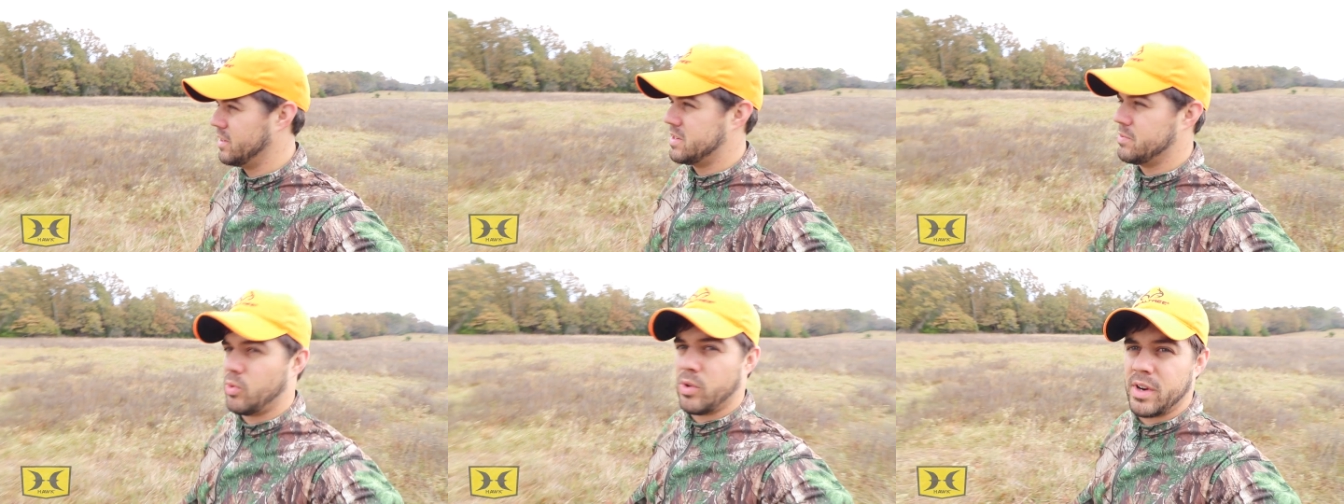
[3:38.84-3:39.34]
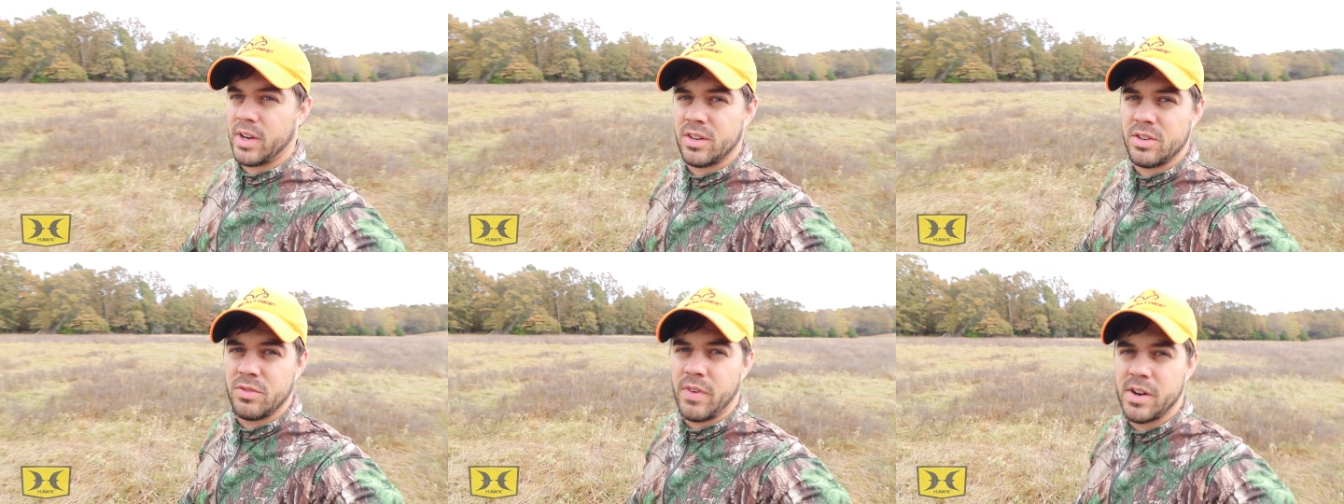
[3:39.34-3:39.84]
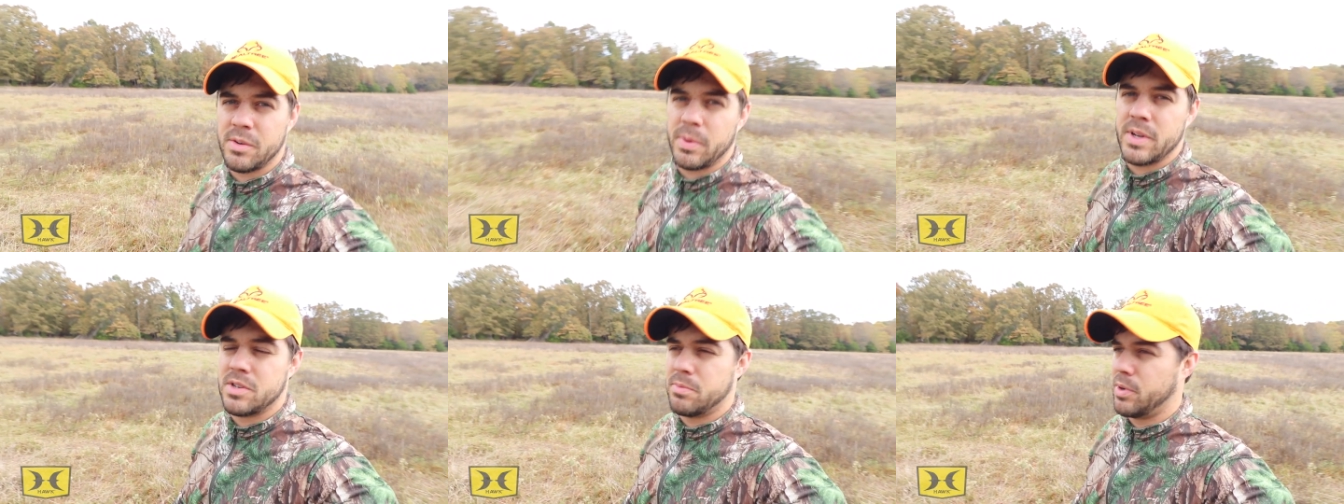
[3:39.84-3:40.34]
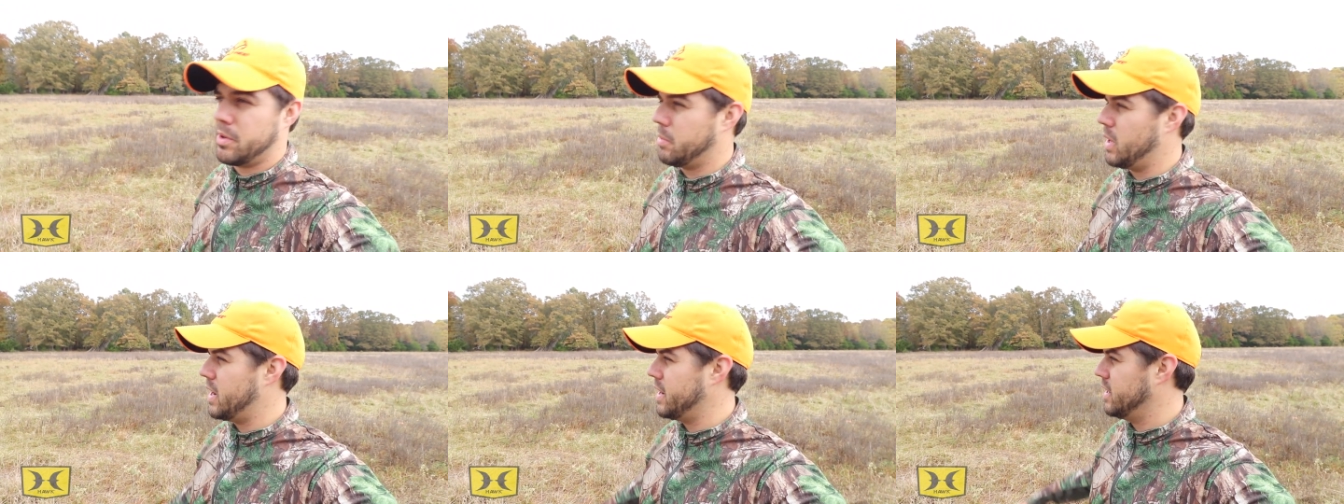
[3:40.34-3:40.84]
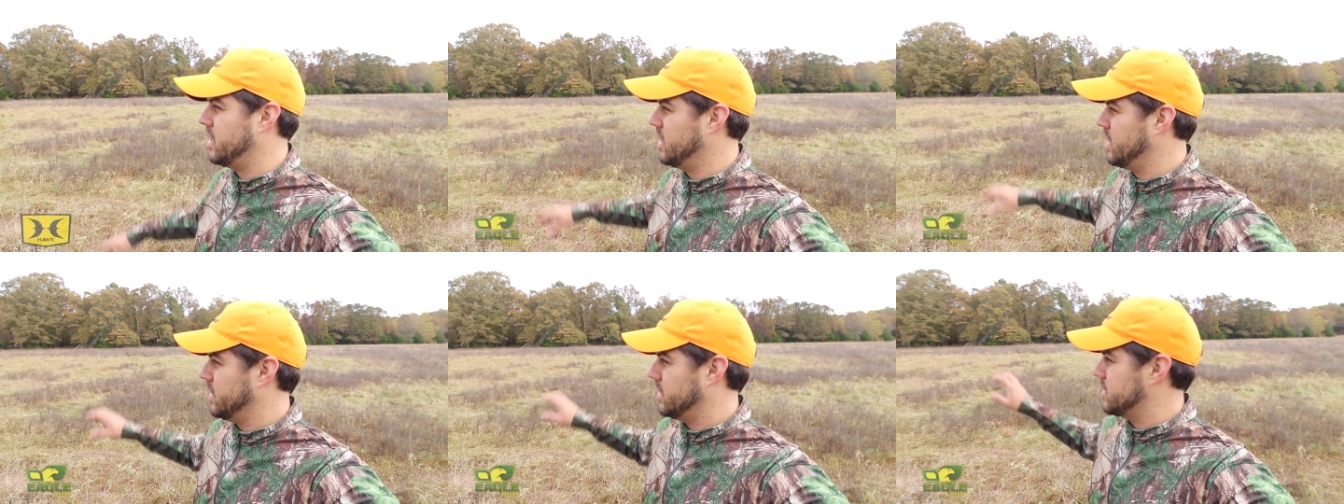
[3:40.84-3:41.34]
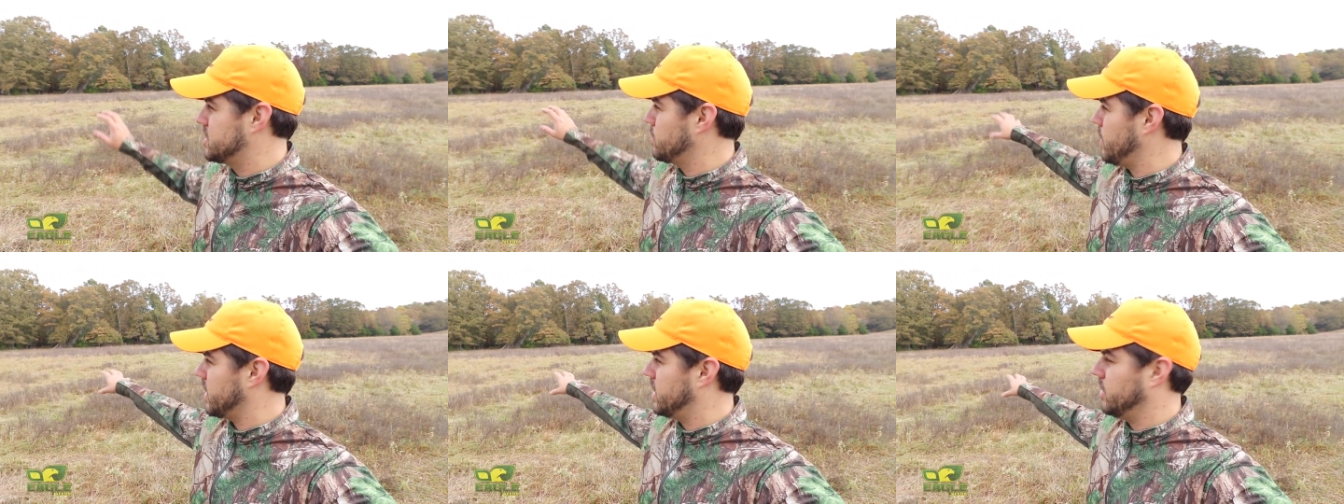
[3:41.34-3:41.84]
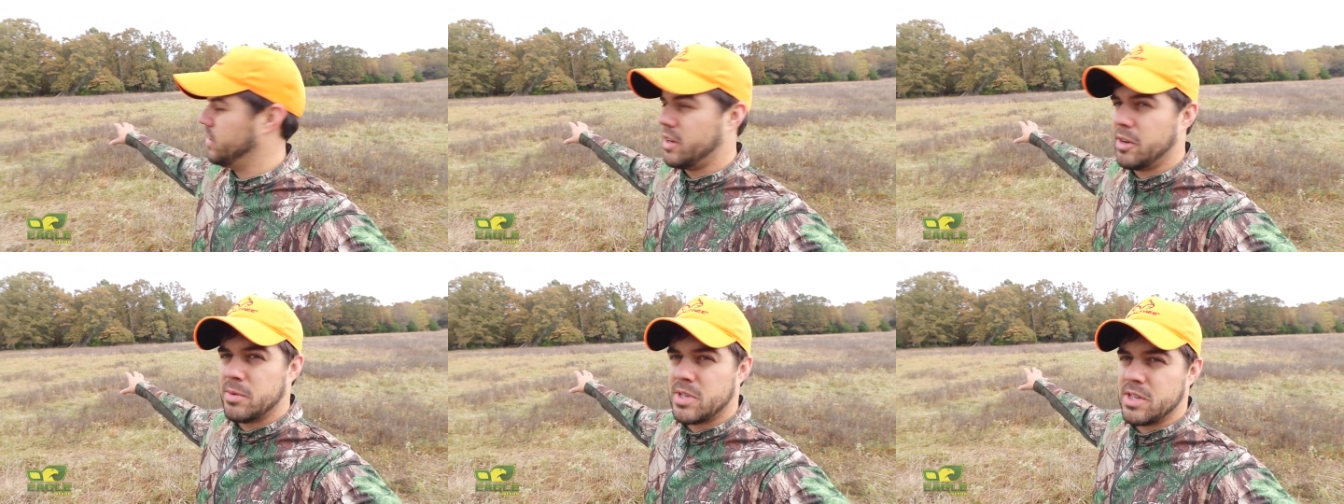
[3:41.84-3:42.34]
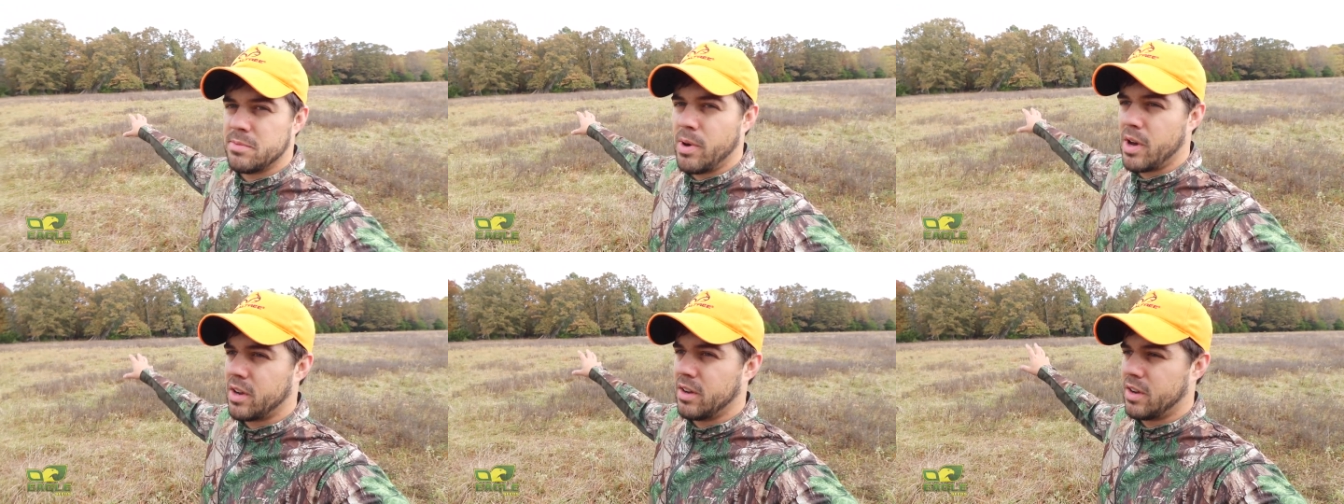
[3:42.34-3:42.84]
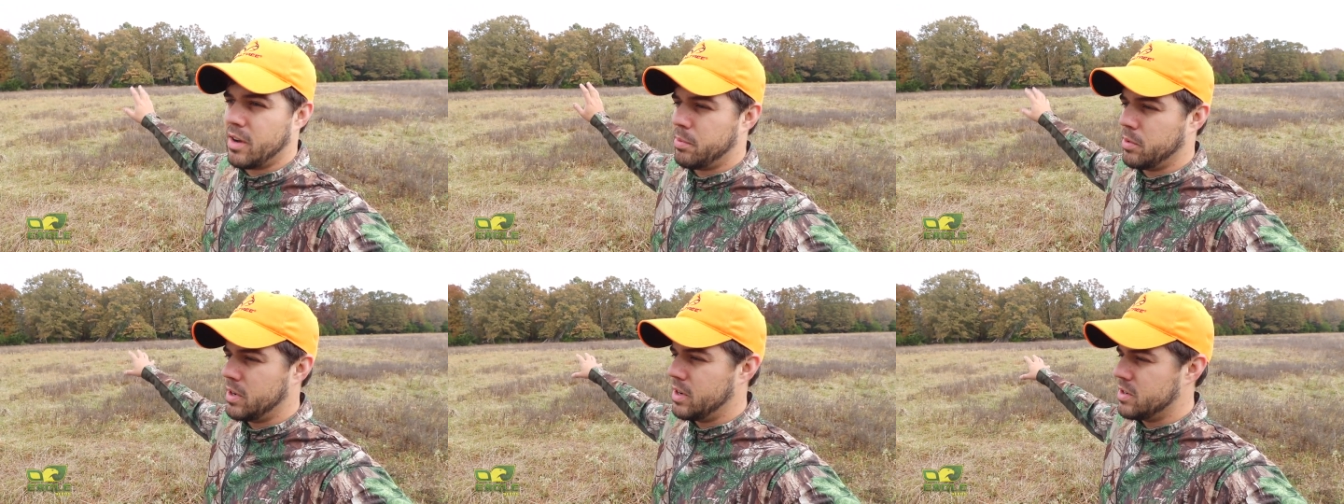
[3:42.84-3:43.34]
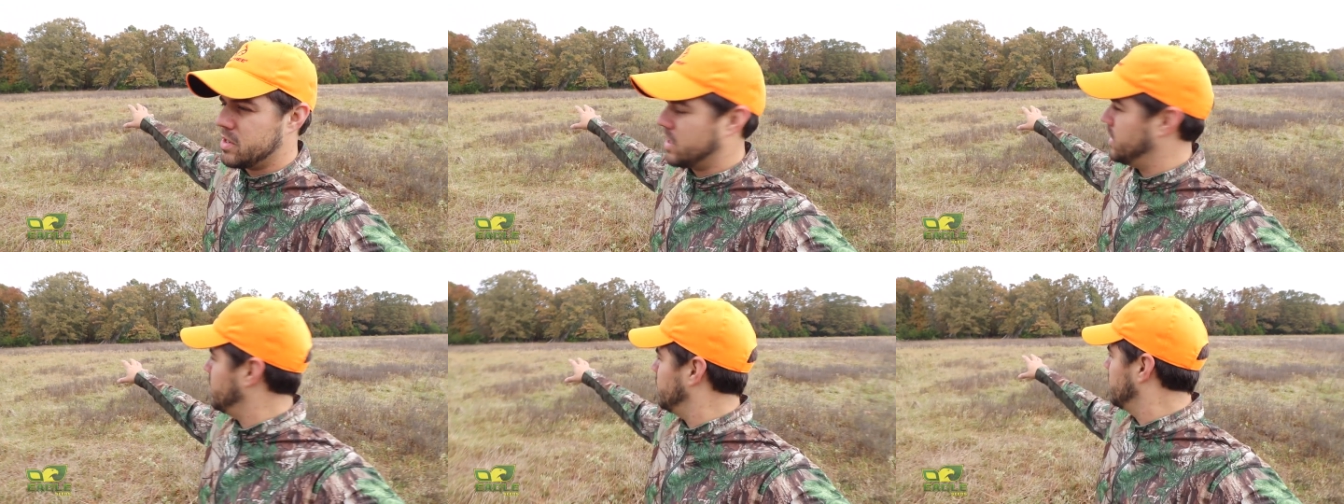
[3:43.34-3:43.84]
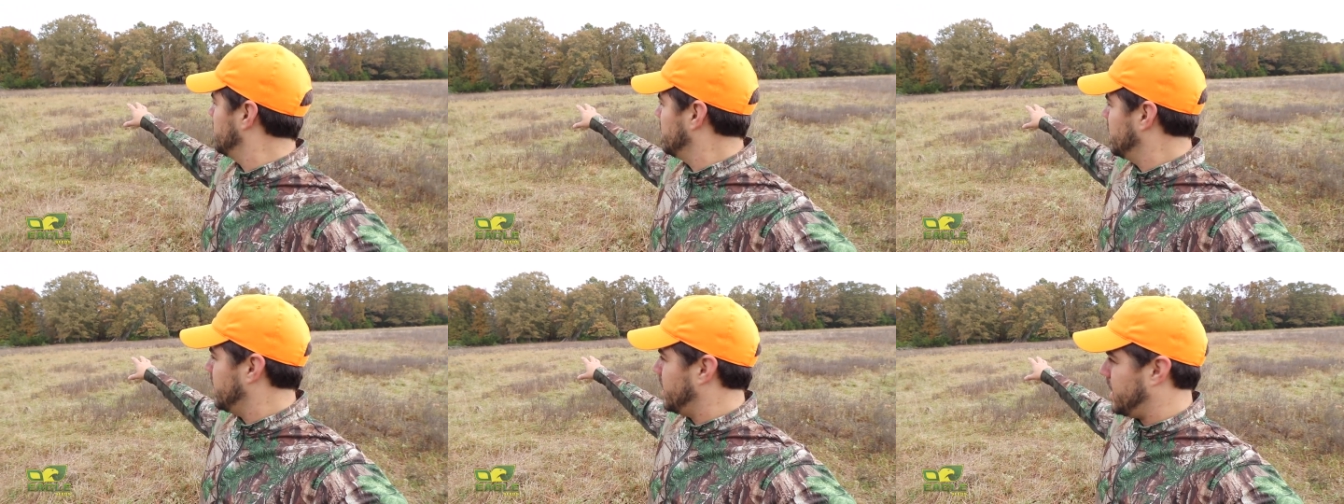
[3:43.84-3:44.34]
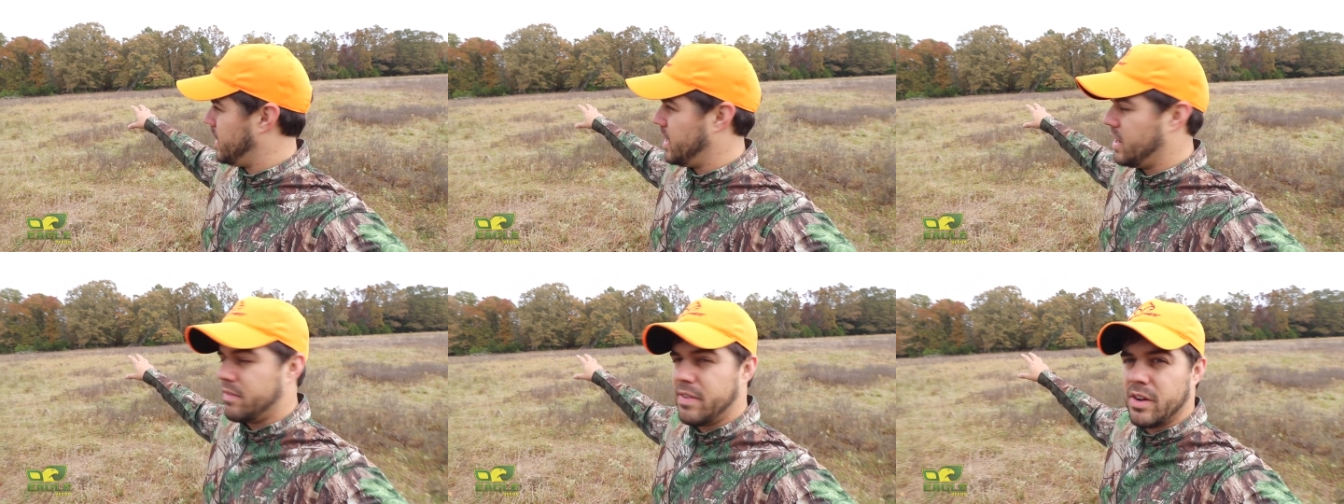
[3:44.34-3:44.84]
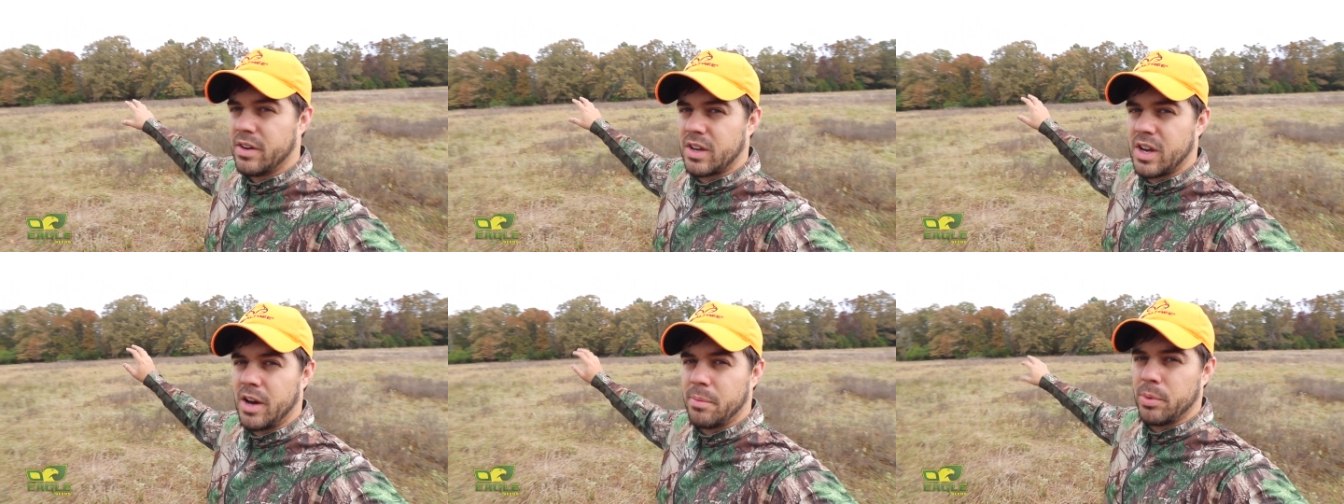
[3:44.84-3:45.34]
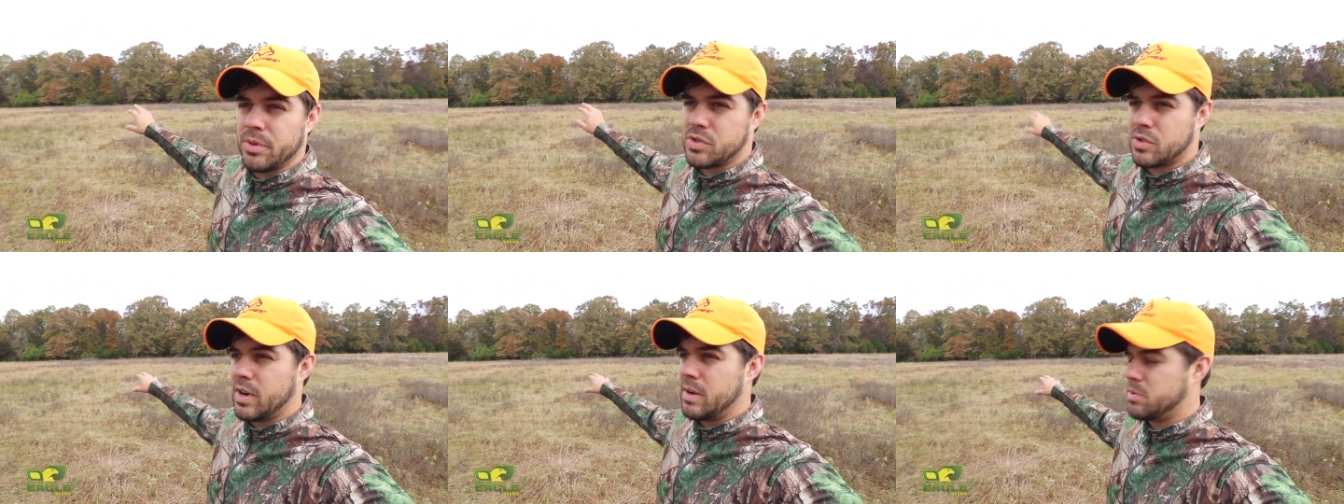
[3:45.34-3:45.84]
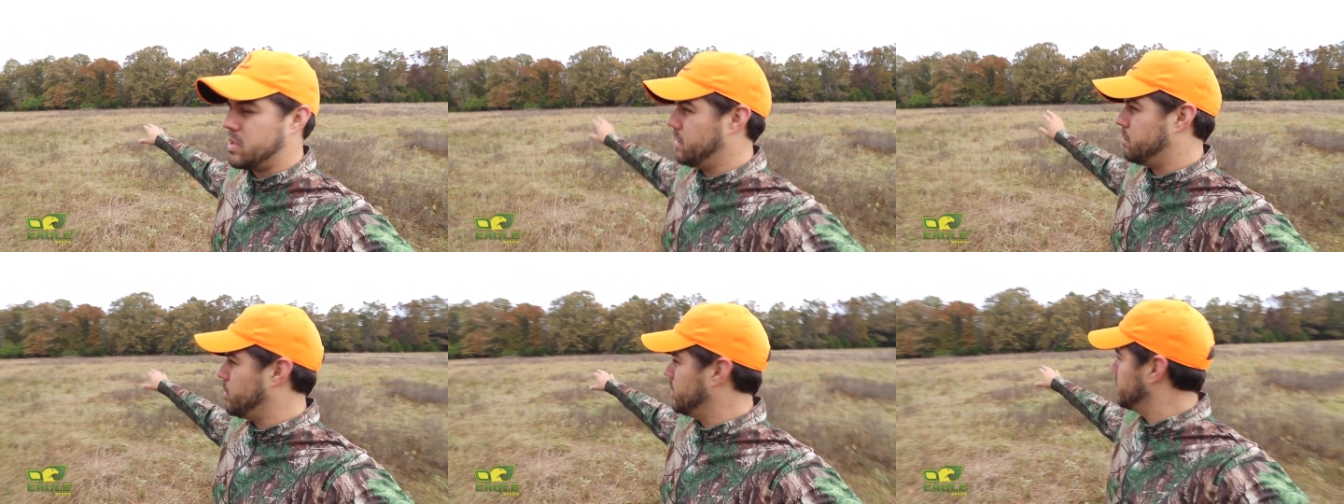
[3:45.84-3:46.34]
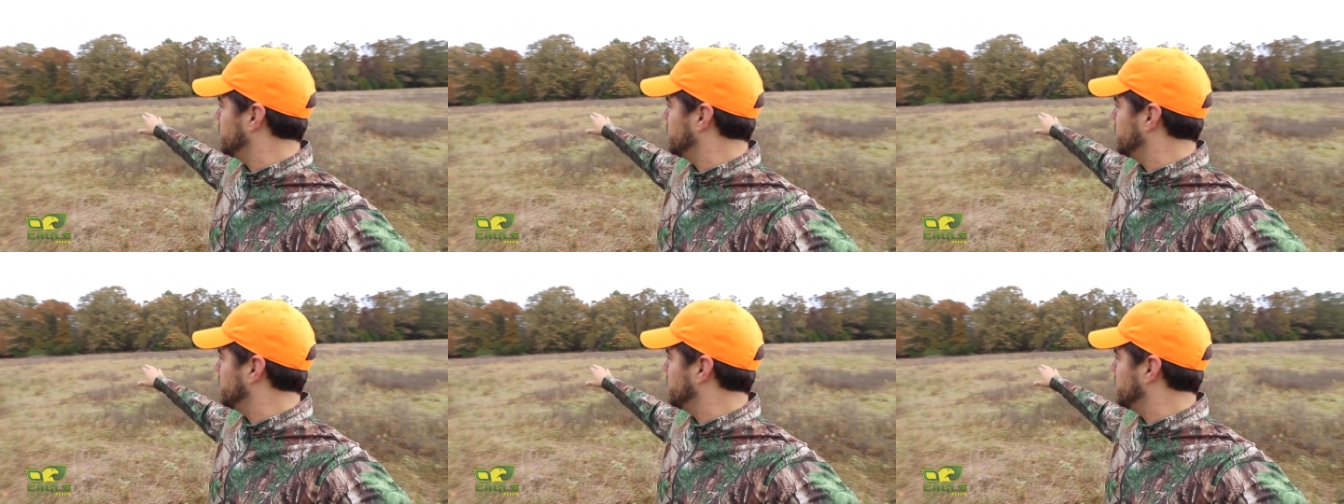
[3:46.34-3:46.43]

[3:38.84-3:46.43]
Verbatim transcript: this morning to find a place to put a blind. This is where I killed the Nemesis buck a couple of years ago, and I found a couple of scrapes that are pretty